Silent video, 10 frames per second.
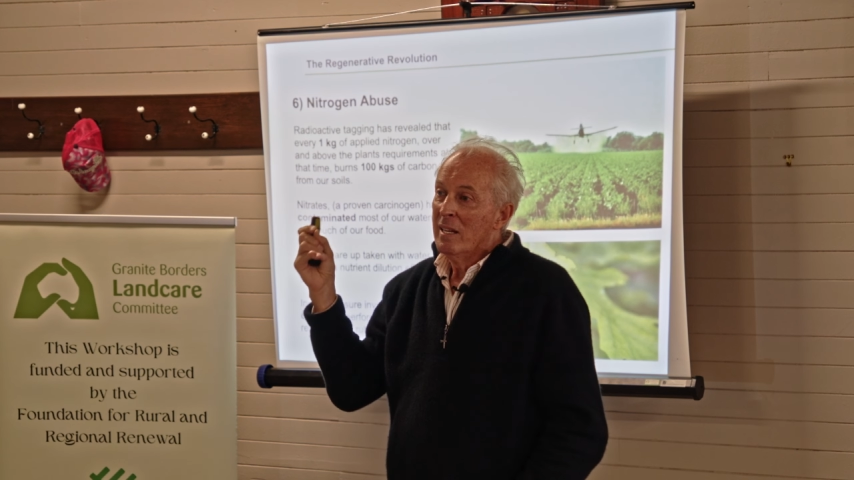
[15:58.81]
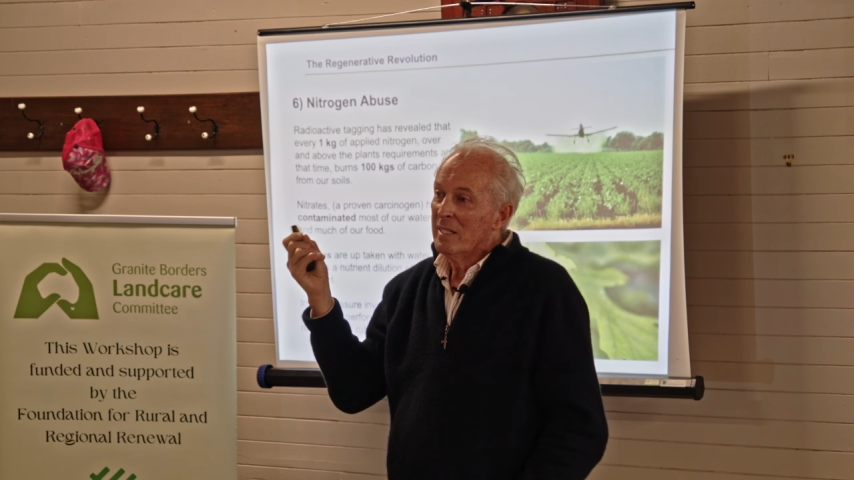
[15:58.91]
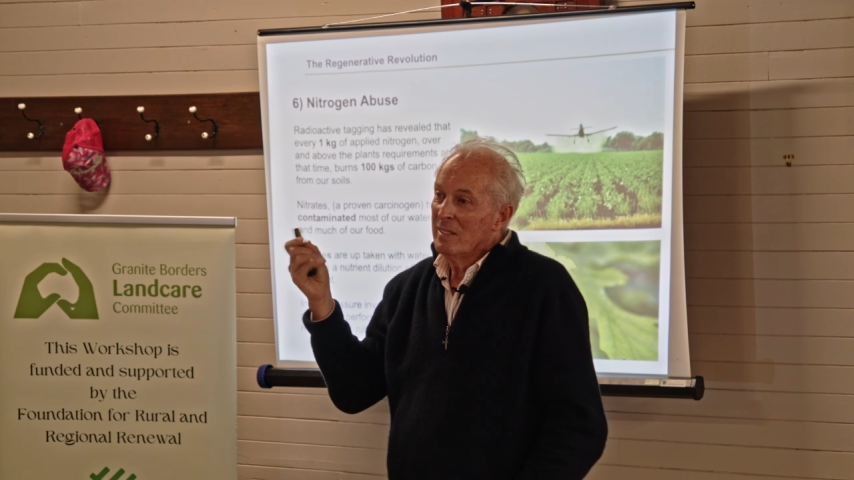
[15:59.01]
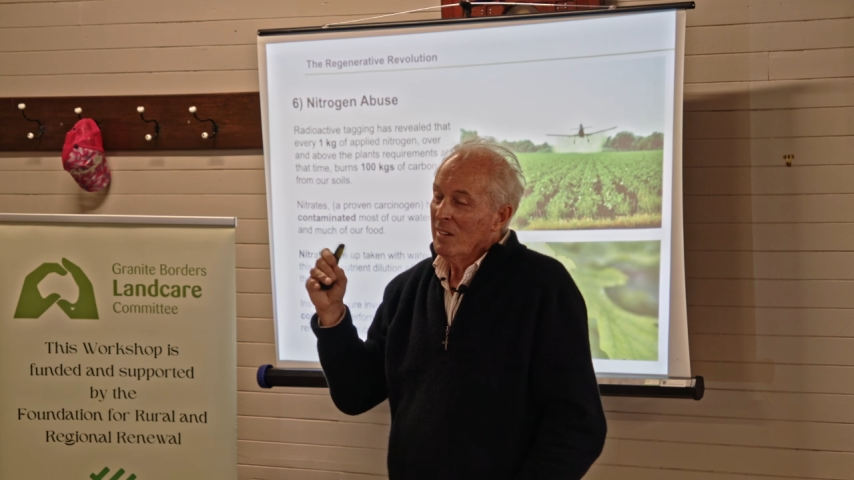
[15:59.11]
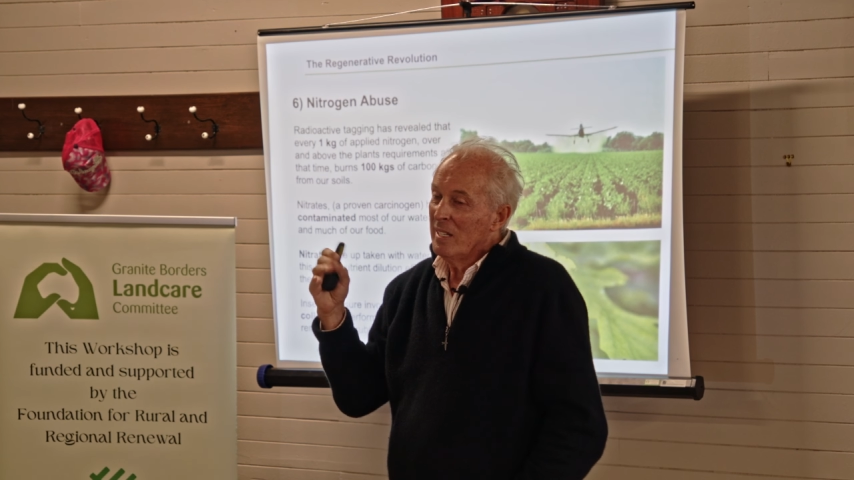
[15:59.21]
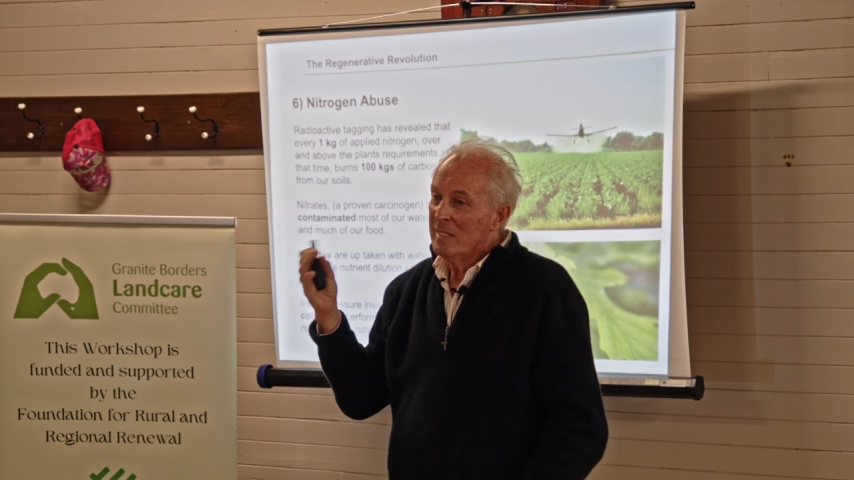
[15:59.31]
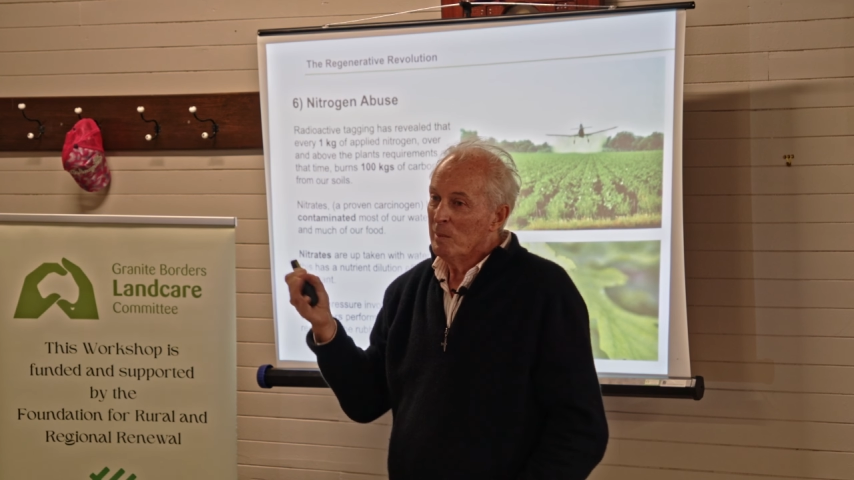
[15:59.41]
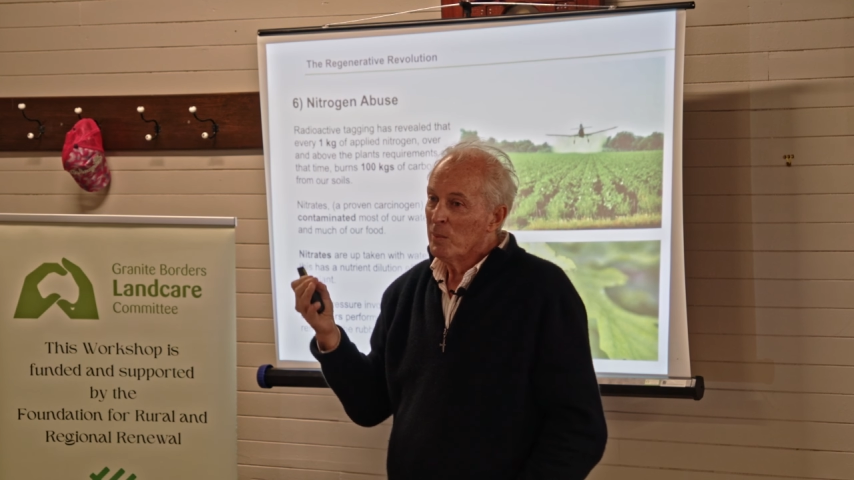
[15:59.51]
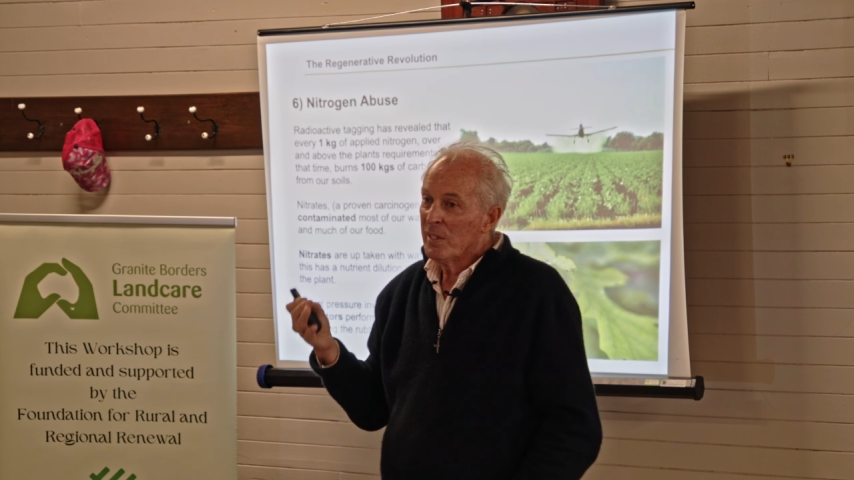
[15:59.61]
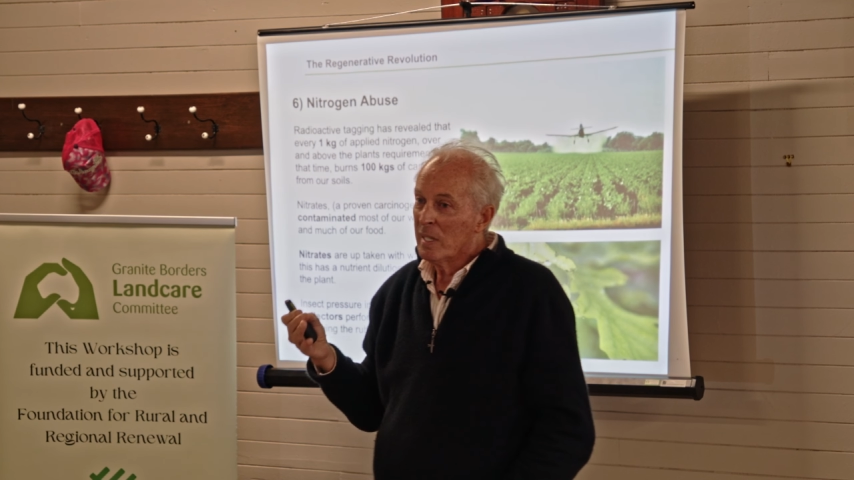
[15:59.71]
It's a really
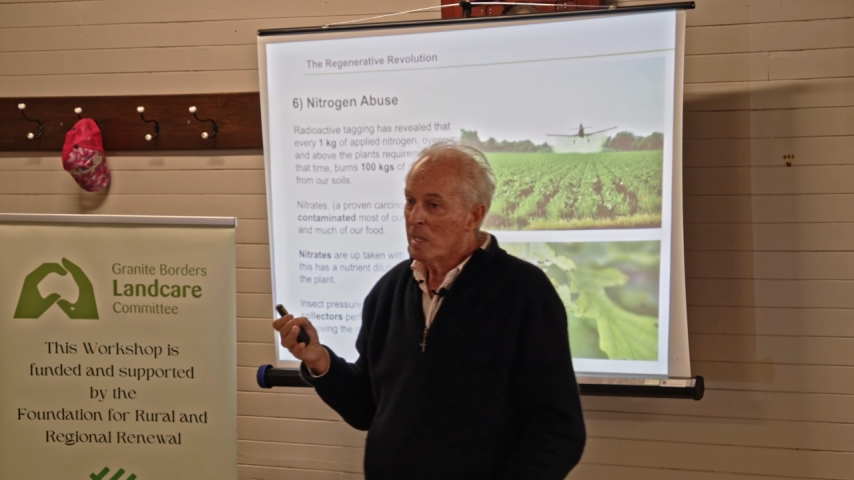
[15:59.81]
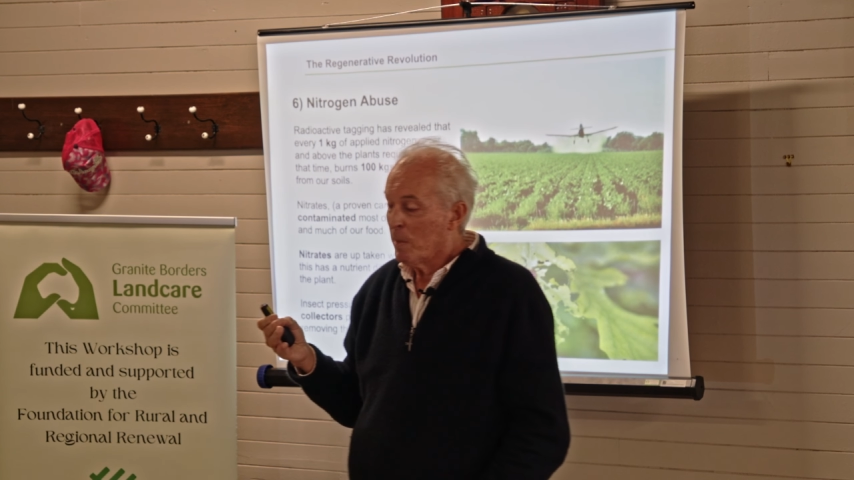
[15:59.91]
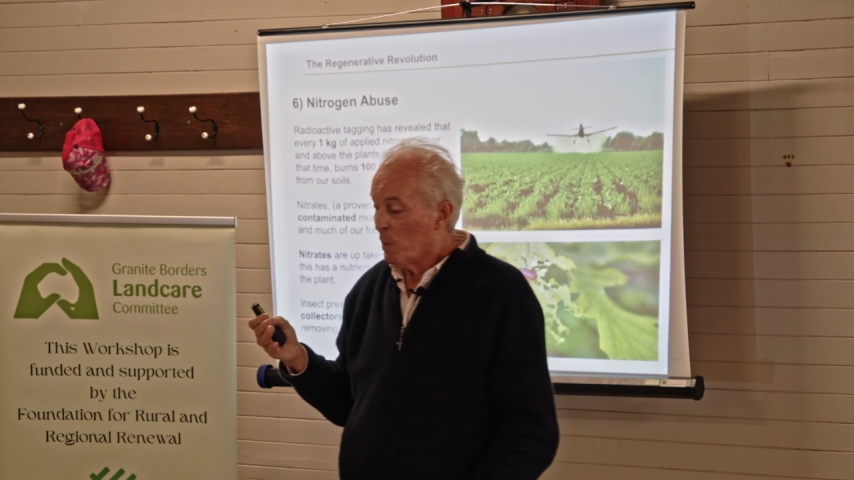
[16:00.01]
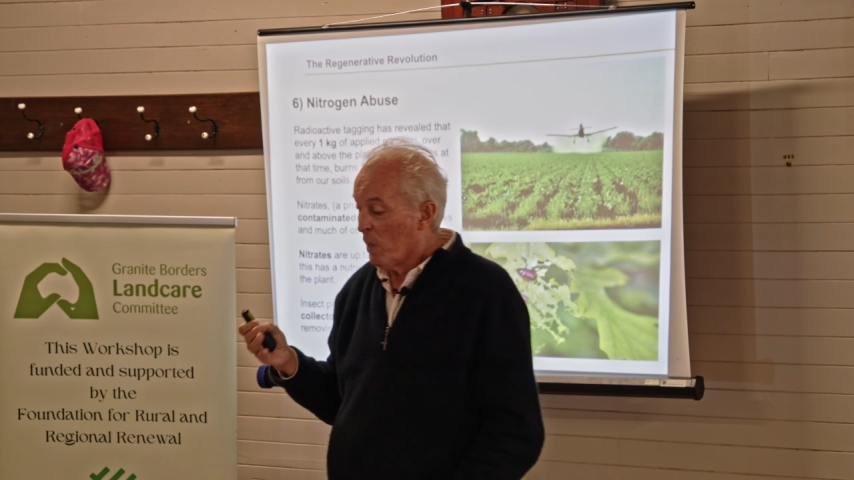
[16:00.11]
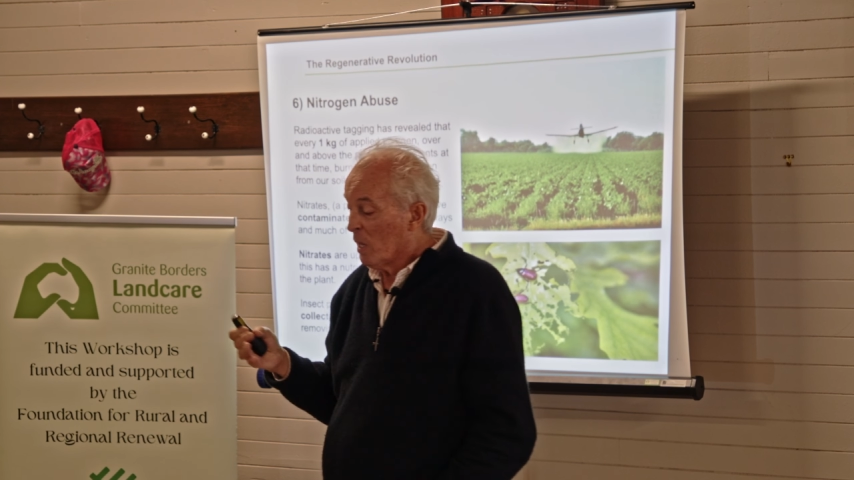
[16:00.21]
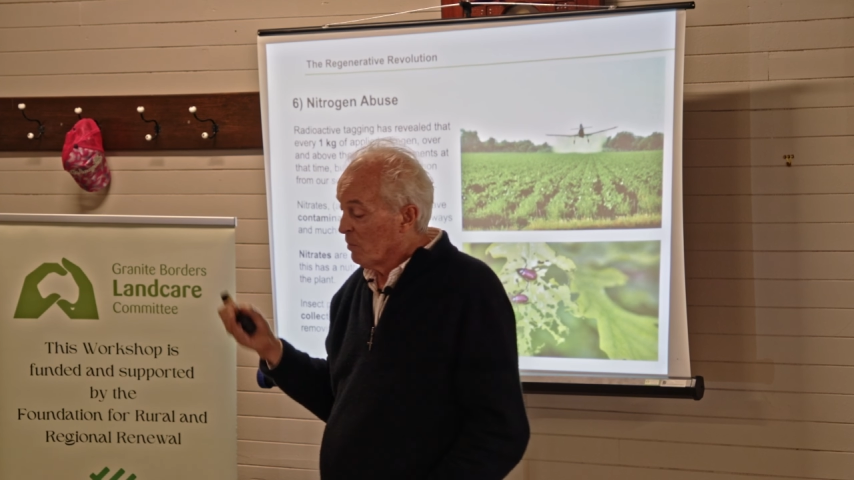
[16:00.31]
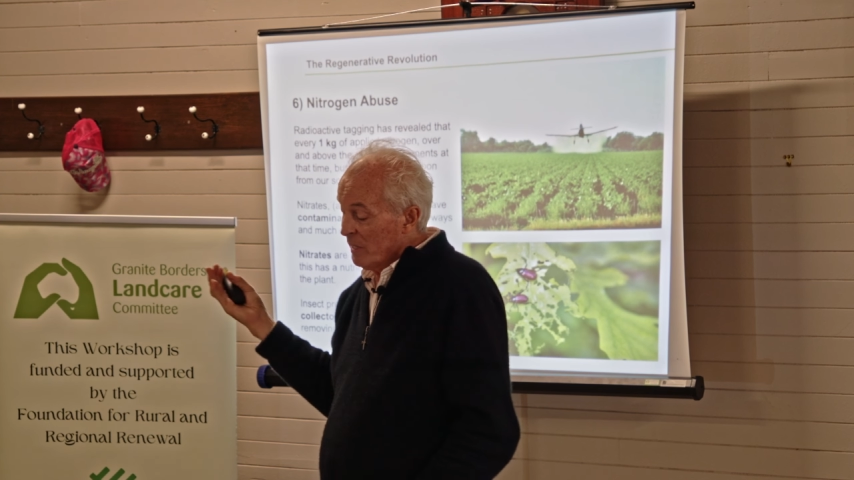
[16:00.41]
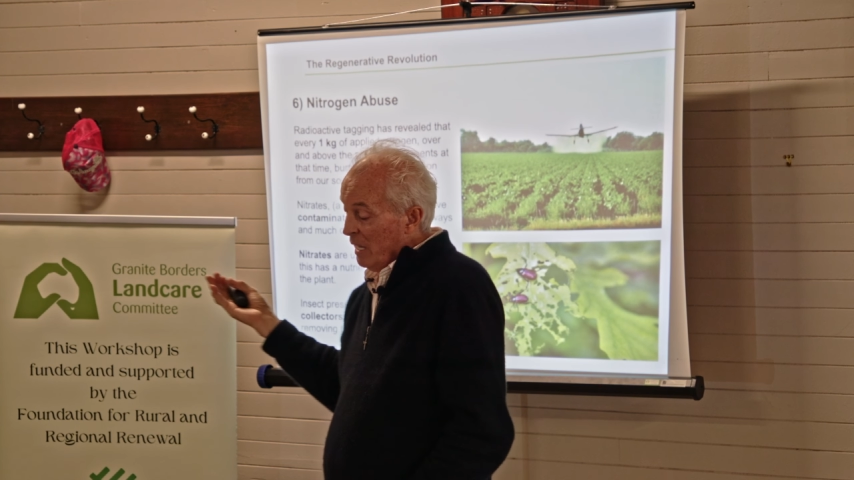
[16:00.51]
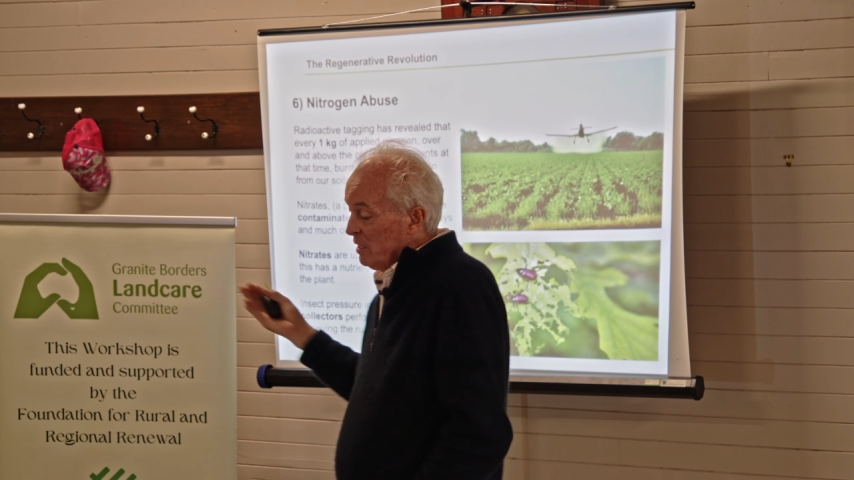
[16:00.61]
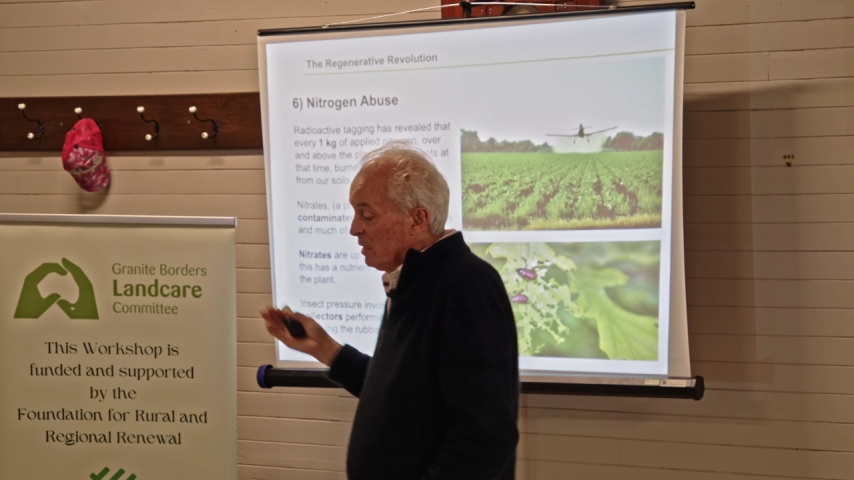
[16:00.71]
simple thing to be aware of,
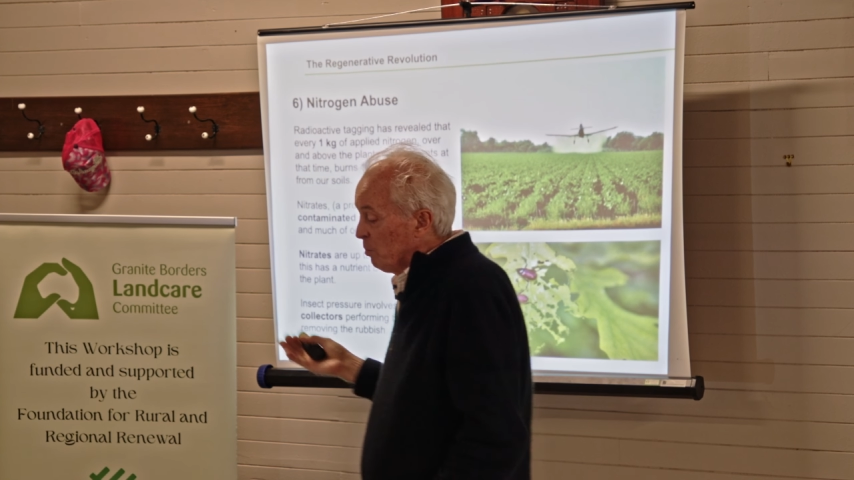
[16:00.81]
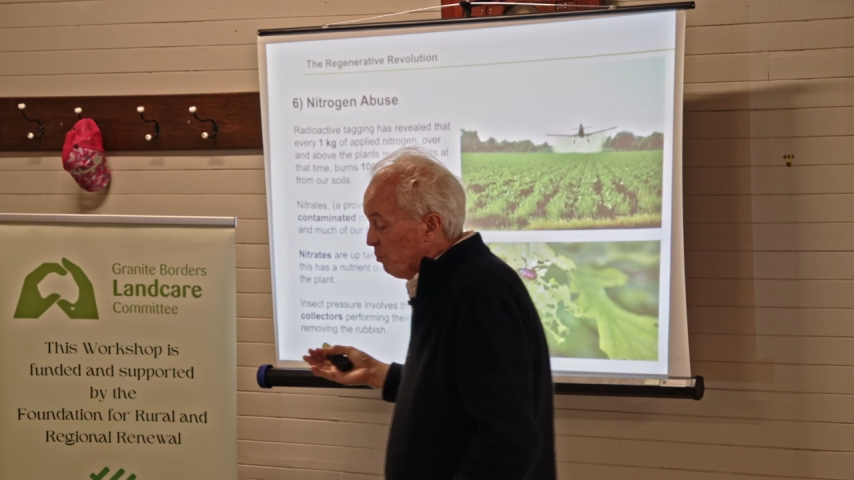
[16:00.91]
and that's